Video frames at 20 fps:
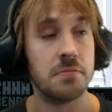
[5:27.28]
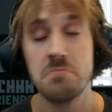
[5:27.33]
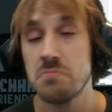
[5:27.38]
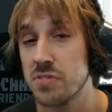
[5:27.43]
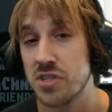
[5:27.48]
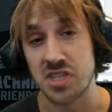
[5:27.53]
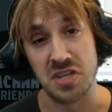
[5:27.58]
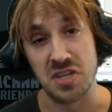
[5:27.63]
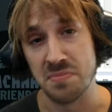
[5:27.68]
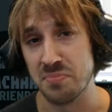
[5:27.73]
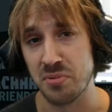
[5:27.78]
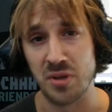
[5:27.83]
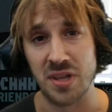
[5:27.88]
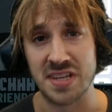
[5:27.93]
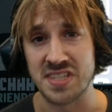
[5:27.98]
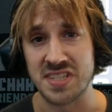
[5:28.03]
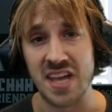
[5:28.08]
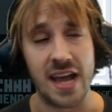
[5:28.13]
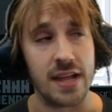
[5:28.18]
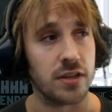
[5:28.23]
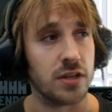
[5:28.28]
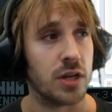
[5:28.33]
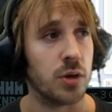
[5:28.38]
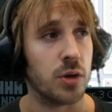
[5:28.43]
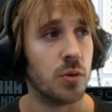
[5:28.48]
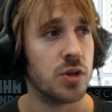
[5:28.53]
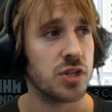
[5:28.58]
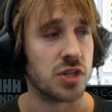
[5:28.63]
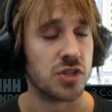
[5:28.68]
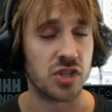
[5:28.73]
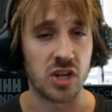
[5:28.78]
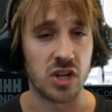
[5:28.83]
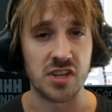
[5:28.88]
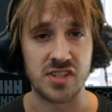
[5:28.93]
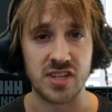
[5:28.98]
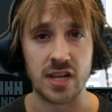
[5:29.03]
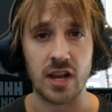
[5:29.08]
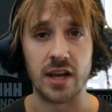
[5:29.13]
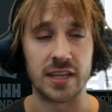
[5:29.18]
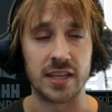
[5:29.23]
Simple as that, you know? So it's gonna
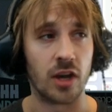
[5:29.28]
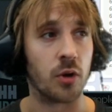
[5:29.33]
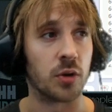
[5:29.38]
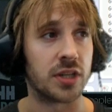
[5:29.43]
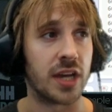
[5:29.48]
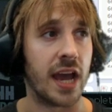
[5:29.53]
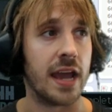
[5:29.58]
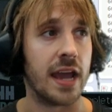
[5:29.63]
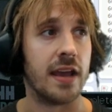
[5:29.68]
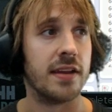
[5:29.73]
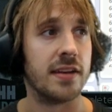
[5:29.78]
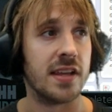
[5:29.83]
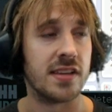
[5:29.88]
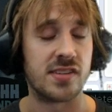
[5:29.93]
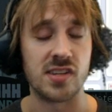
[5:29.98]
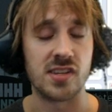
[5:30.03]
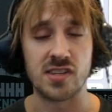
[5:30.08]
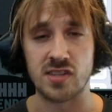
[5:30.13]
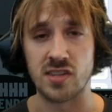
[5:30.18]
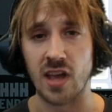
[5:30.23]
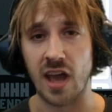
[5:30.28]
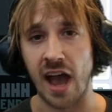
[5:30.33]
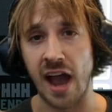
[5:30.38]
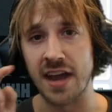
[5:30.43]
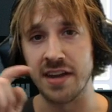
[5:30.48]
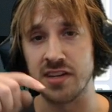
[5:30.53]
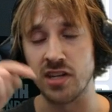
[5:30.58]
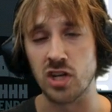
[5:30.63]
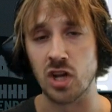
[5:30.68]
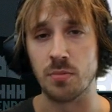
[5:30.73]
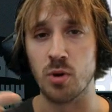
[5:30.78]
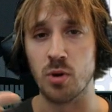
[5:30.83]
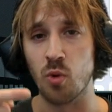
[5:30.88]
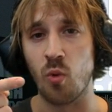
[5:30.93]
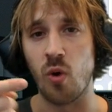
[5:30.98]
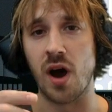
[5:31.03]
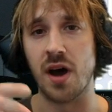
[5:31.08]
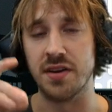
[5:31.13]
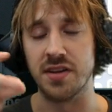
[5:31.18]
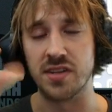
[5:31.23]
say like, okay, this is the ID number
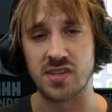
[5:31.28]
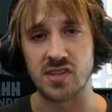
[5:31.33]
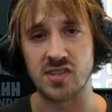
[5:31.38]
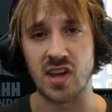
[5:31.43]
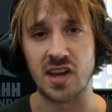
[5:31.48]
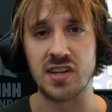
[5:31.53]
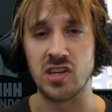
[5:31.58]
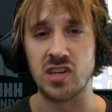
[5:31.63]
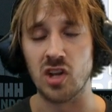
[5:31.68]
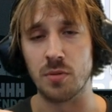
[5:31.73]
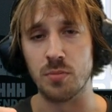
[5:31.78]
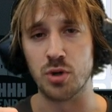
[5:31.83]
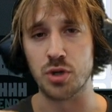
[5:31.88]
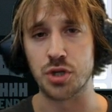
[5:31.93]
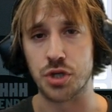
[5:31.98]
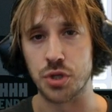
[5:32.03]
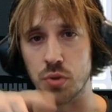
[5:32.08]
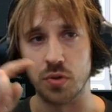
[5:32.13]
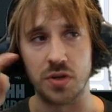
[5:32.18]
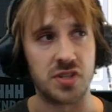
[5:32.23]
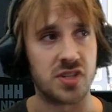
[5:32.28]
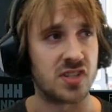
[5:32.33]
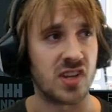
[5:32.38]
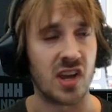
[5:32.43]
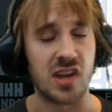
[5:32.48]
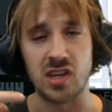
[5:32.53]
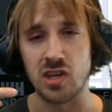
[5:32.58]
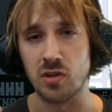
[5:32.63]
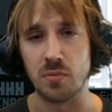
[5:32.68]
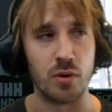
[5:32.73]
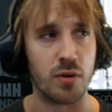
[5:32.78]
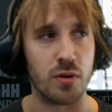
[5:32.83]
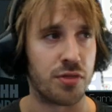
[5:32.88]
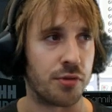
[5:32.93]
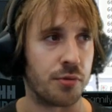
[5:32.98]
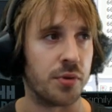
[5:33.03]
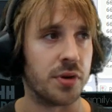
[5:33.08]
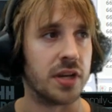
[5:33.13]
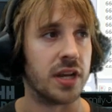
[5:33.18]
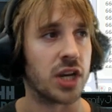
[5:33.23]
1, this is ID number 2, this is ID number
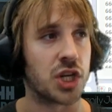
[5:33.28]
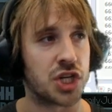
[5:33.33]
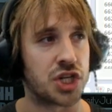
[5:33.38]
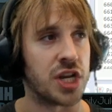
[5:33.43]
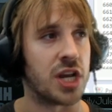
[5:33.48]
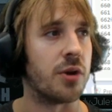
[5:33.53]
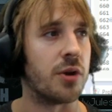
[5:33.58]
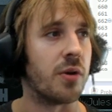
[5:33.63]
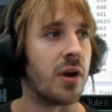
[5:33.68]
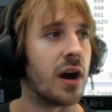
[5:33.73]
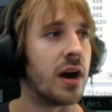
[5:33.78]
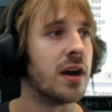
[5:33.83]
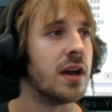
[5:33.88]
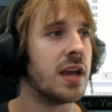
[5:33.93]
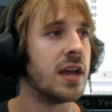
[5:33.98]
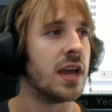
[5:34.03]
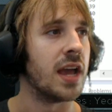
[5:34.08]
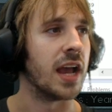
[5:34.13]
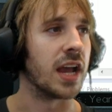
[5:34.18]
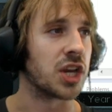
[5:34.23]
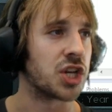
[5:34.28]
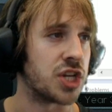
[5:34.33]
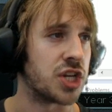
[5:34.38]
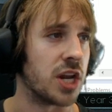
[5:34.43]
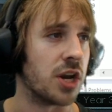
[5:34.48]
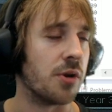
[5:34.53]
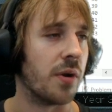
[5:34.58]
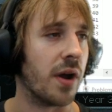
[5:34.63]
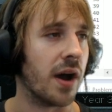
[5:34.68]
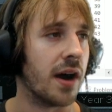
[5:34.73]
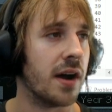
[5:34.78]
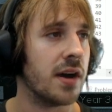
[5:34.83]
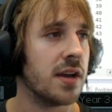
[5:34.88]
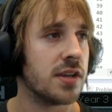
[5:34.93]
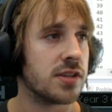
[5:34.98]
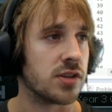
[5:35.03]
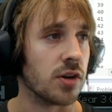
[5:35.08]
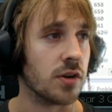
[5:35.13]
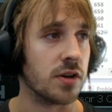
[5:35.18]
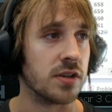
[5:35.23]
3, etc, etc.
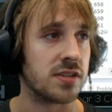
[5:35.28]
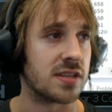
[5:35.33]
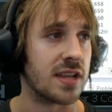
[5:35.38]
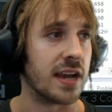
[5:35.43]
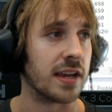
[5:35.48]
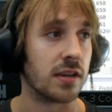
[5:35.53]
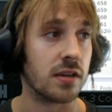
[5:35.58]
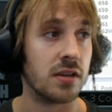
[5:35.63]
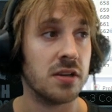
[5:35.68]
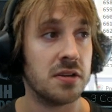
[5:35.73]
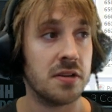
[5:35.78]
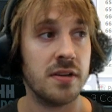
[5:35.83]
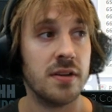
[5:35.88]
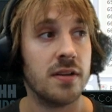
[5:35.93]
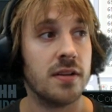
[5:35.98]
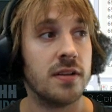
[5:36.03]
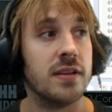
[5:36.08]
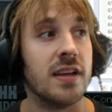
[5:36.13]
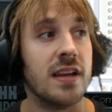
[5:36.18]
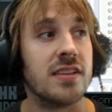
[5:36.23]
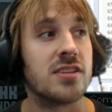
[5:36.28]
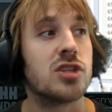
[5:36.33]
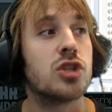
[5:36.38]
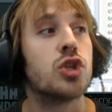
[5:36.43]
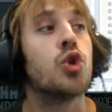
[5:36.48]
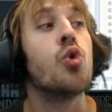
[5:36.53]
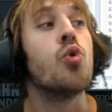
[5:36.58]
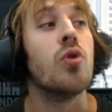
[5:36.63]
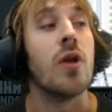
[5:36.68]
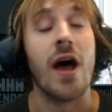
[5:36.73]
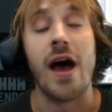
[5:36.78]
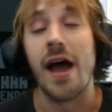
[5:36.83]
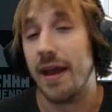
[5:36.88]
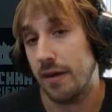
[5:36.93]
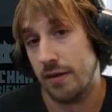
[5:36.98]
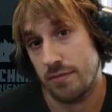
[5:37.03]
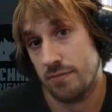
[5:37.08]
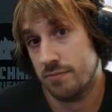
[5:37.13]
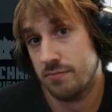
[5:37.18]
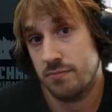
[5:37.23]
So it's like, it's 2 line,
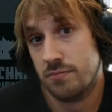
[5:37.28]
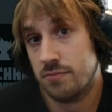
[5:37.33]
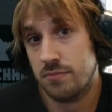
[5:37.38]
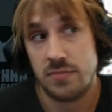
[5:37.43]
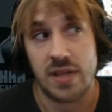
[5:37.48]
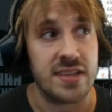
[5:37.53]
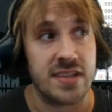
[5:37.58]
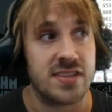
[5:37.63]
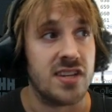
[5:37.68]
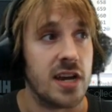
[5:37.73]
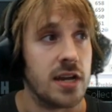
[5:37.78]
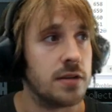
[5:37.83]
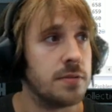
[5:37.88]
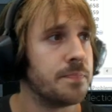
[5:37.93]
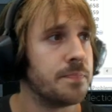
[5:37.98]
that's it.